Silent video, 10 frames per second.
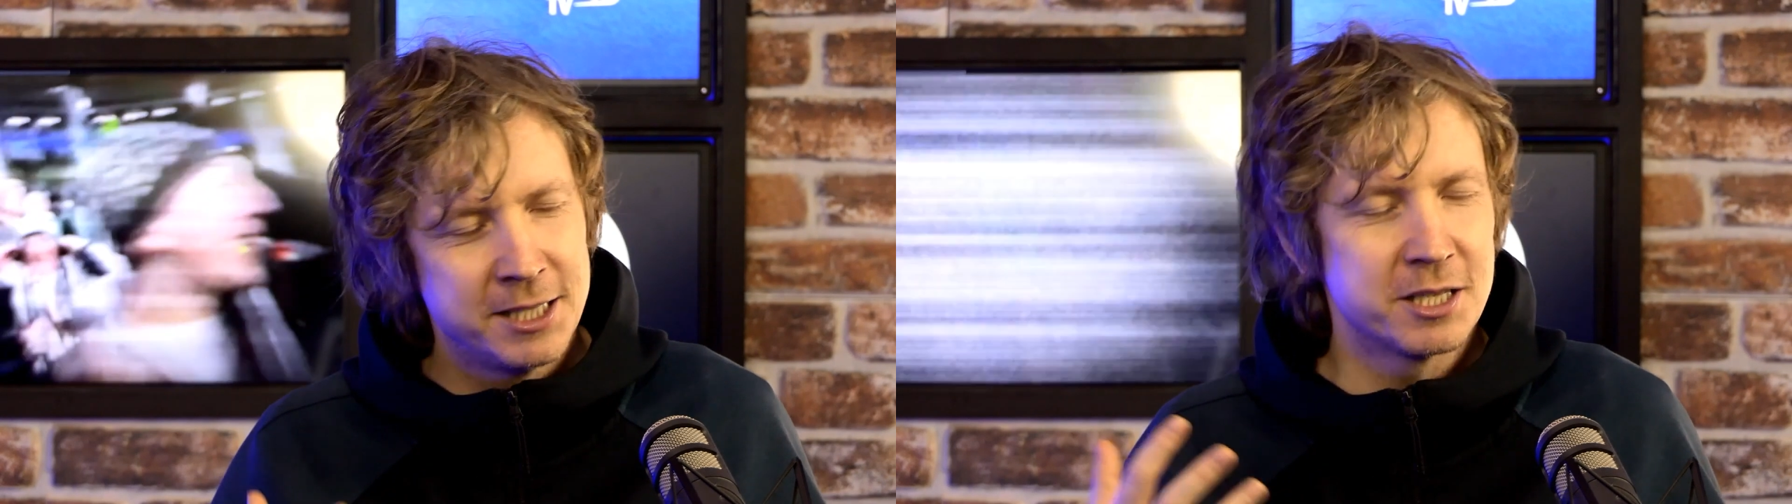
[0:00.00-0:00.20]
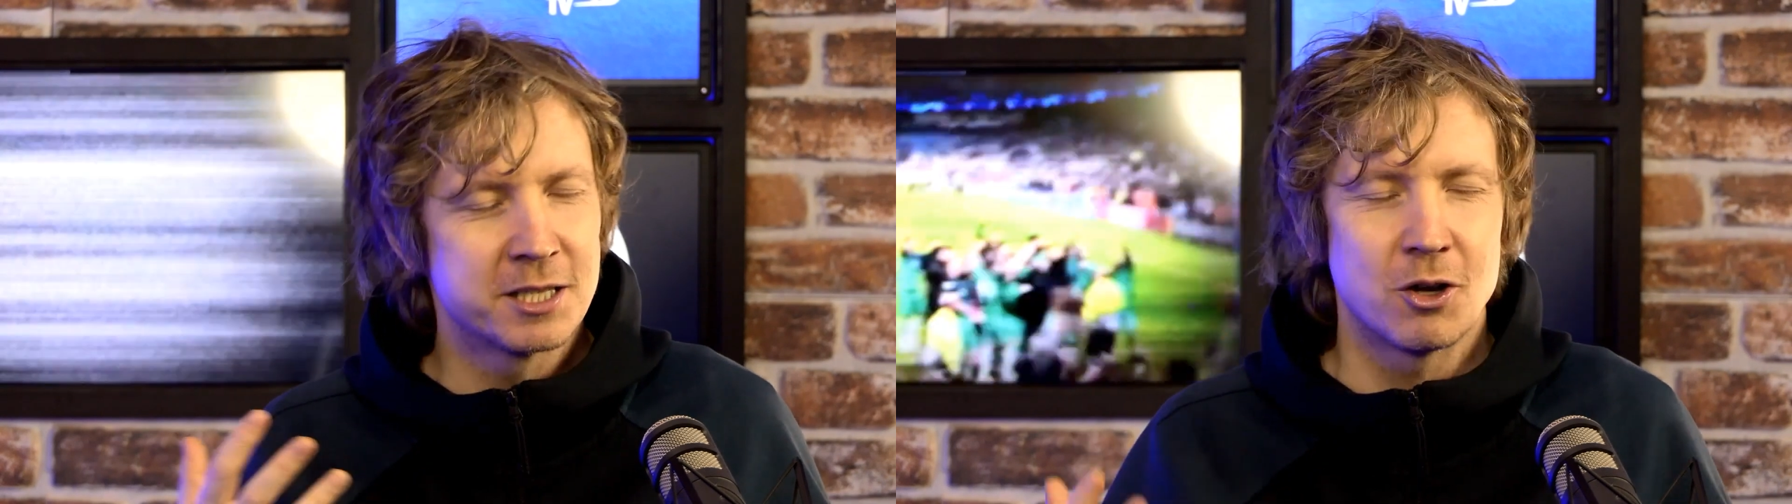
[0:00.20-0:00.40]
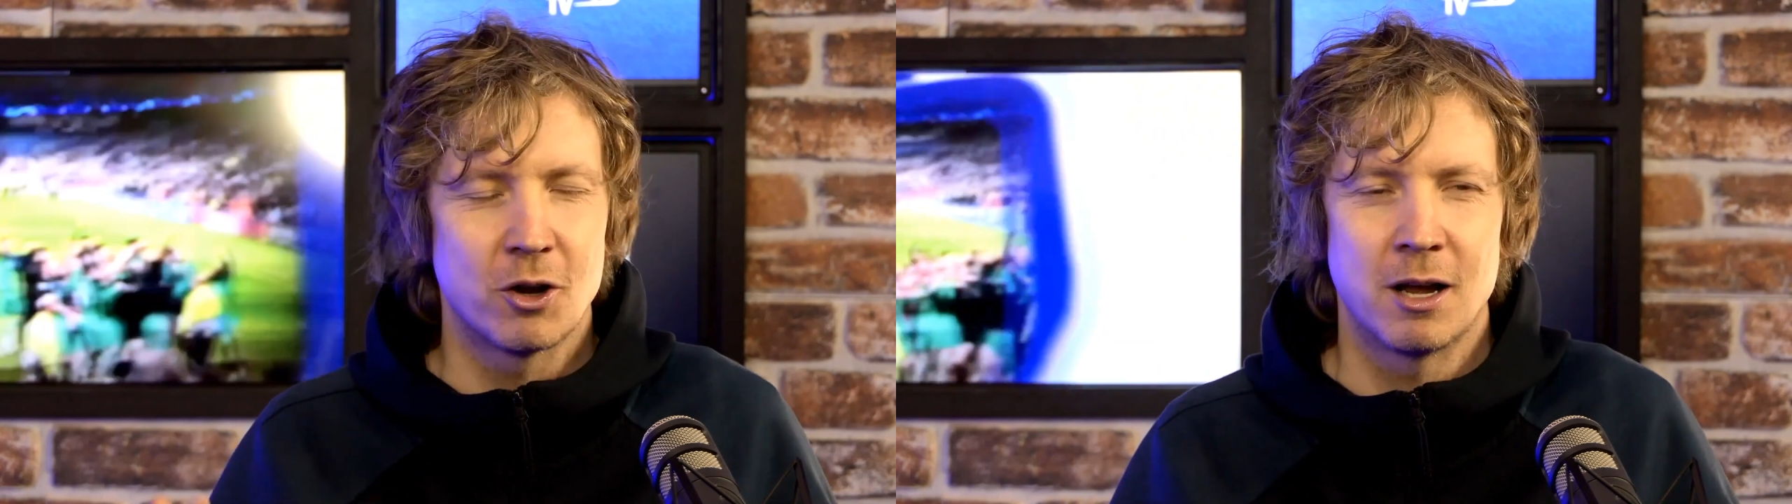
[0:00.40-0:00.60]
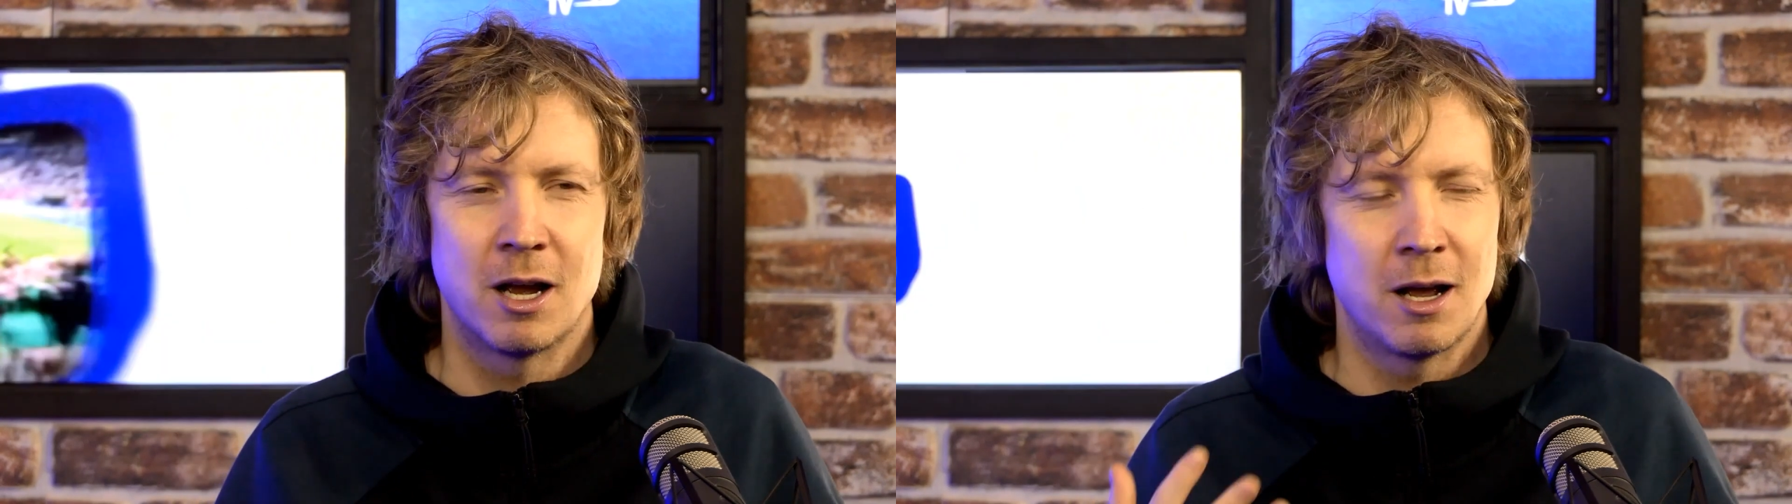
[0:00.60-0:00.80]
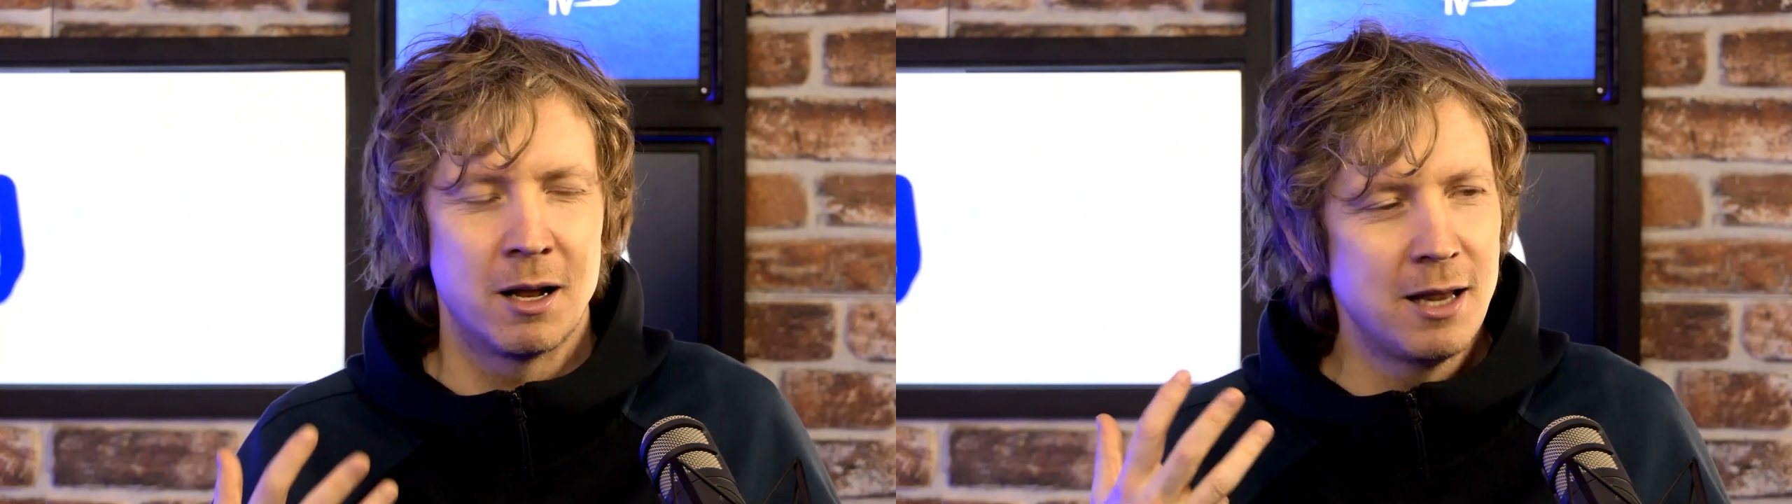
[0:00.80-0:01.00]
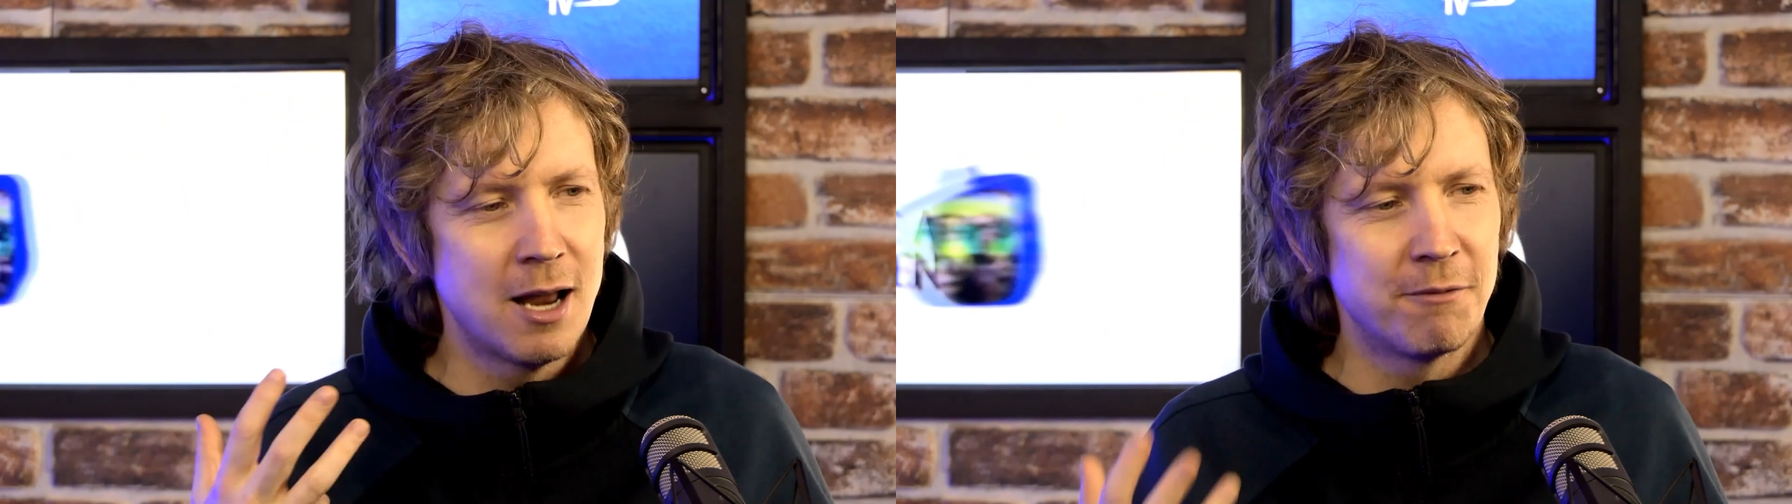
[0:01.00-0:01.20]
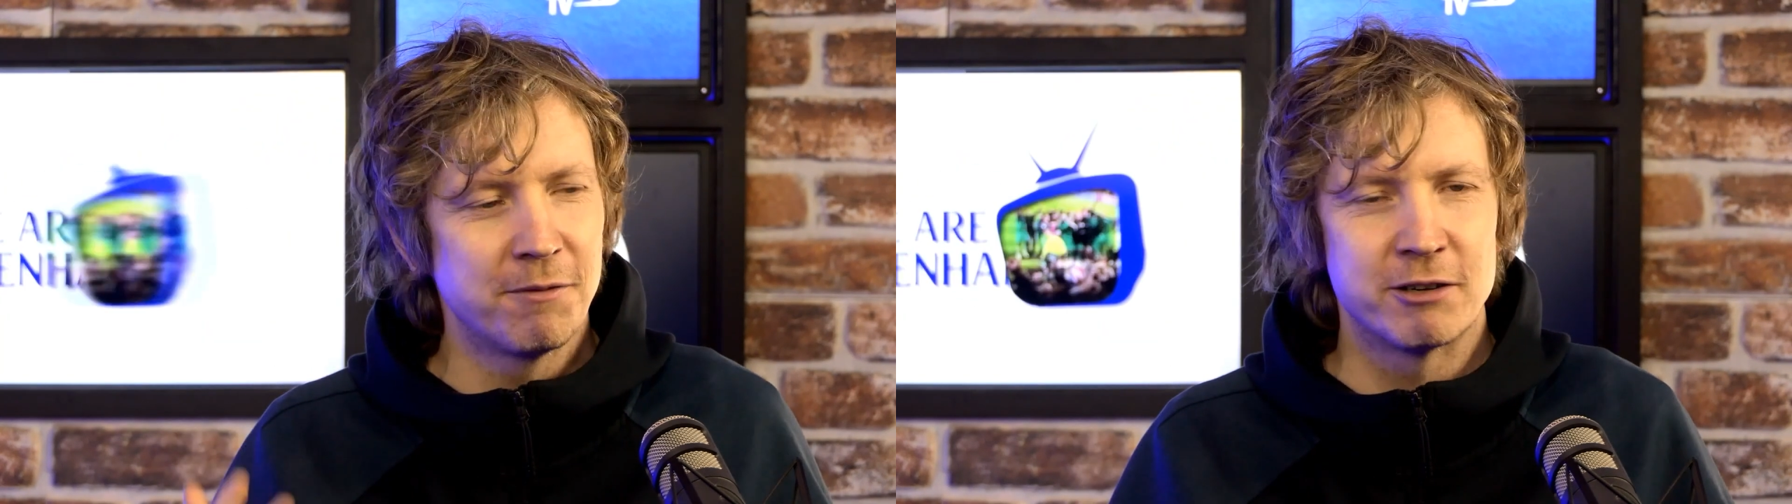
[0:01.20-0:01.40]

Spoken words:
just got a lovely,